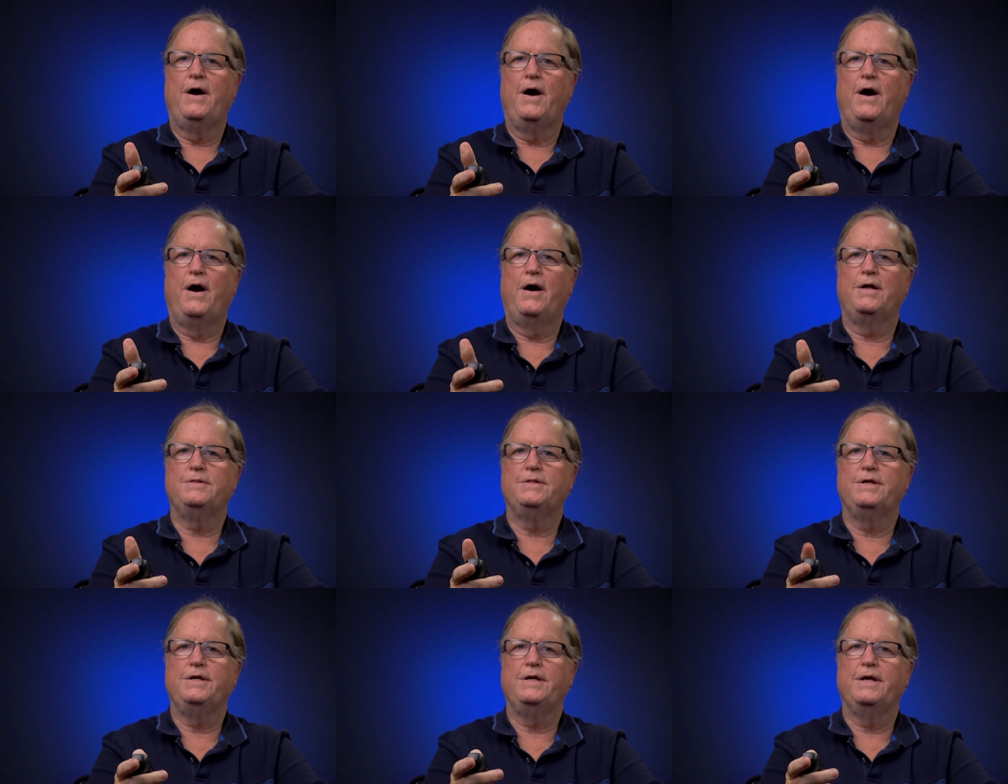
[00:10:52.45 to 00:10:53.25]
on
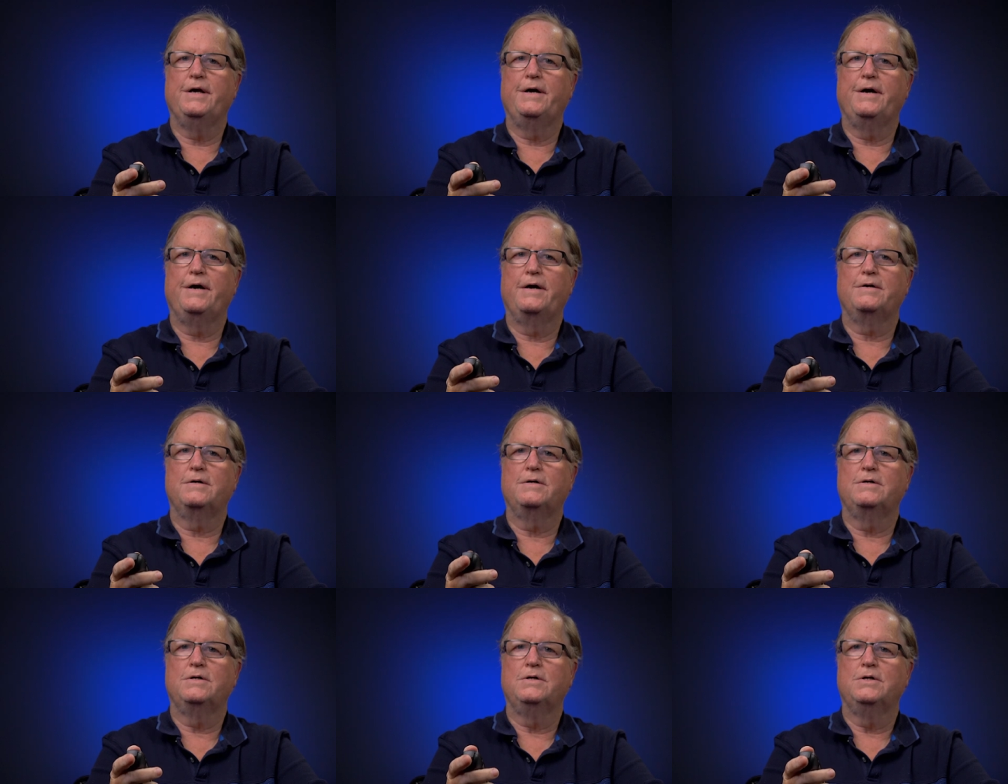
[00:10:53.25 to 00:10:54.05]
the uh,
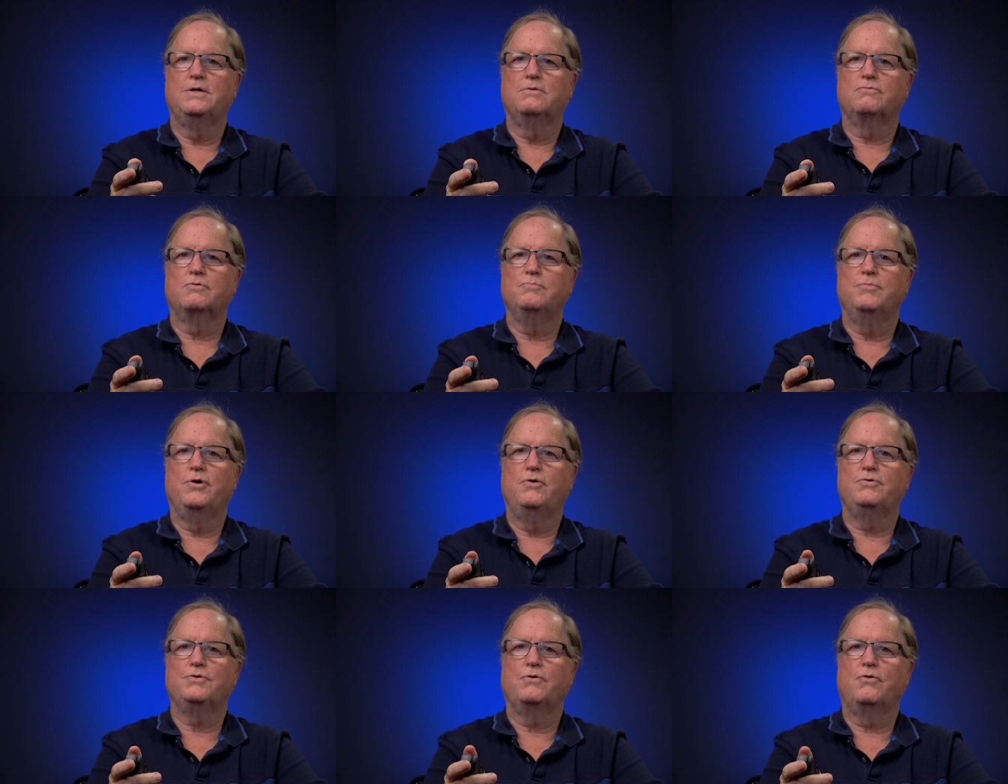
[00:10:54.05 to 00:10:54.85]

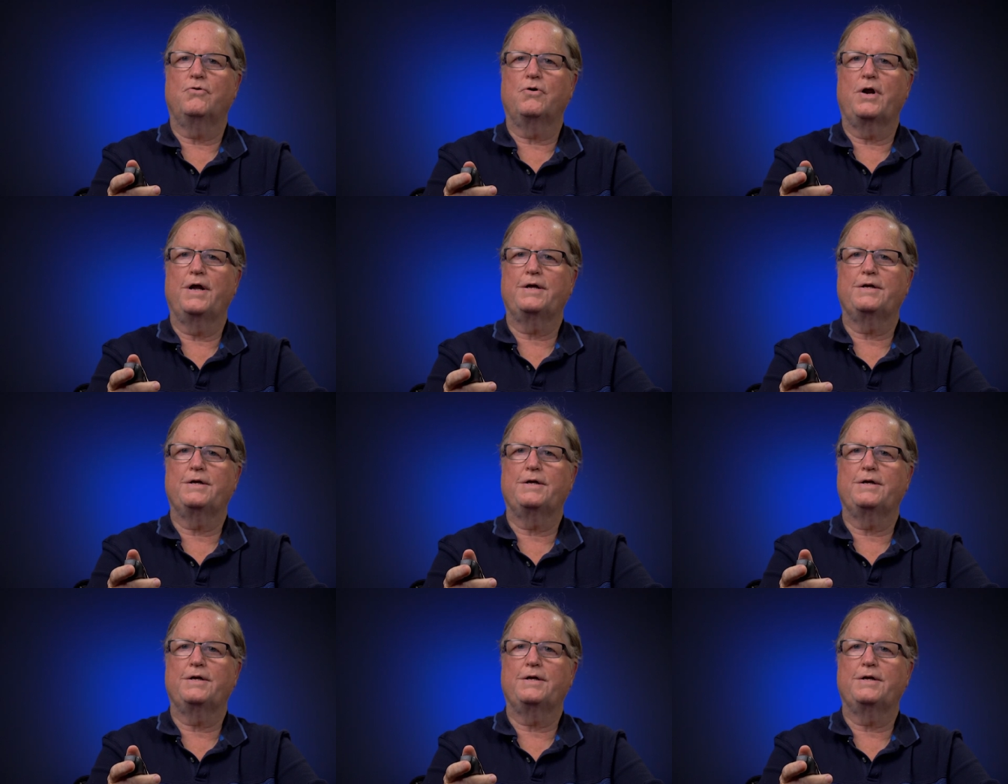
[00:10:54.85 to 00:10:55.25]
remote, or I